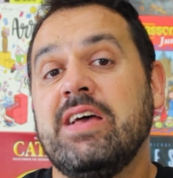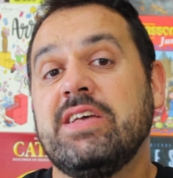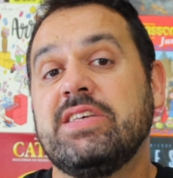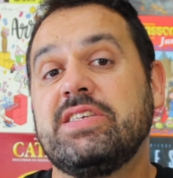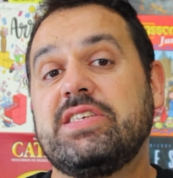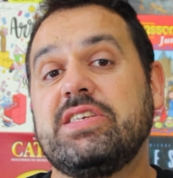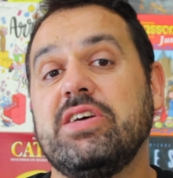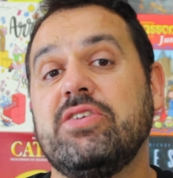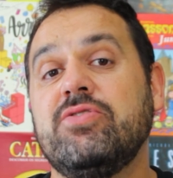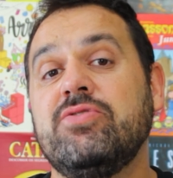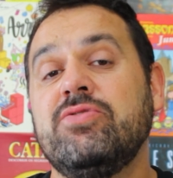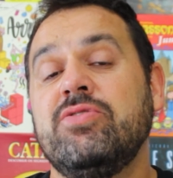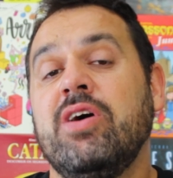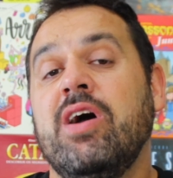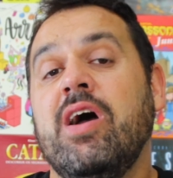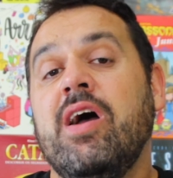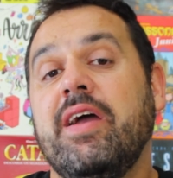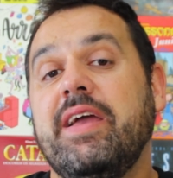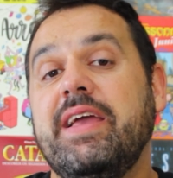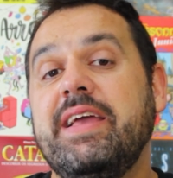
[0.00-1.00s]
So
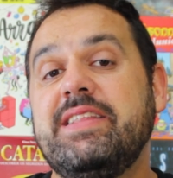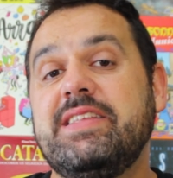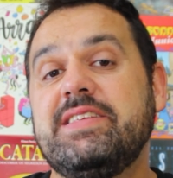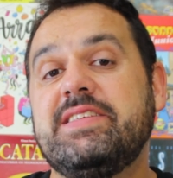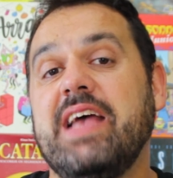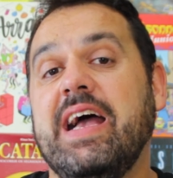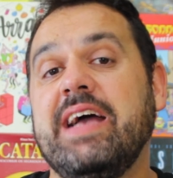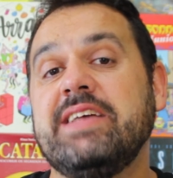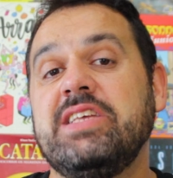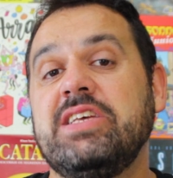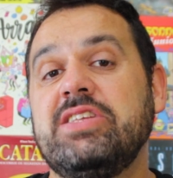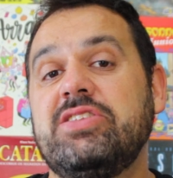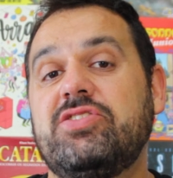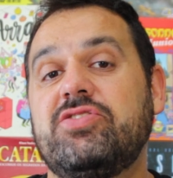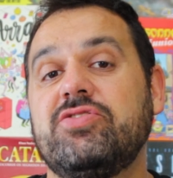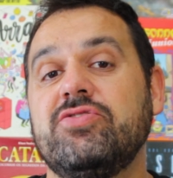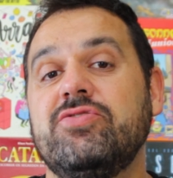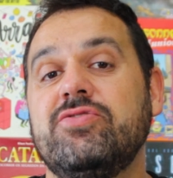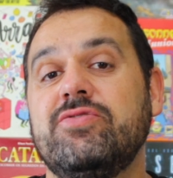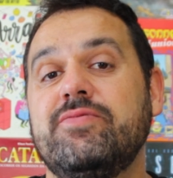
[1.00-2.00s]
he decided
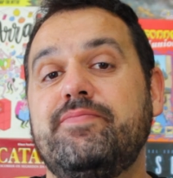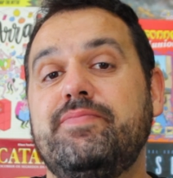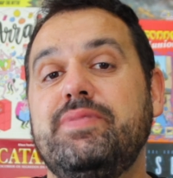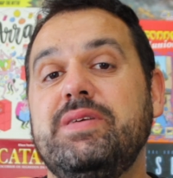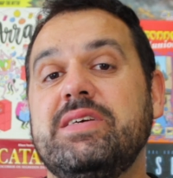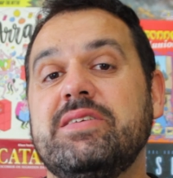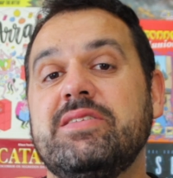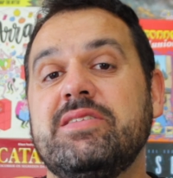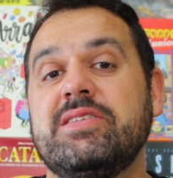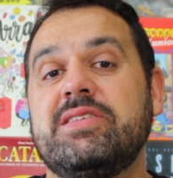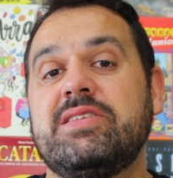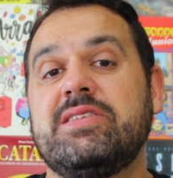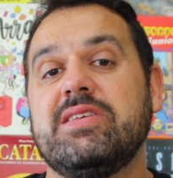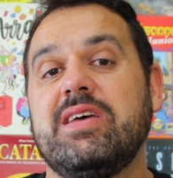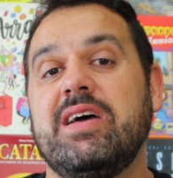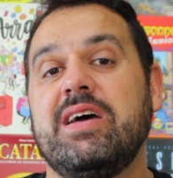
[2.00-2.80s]
to build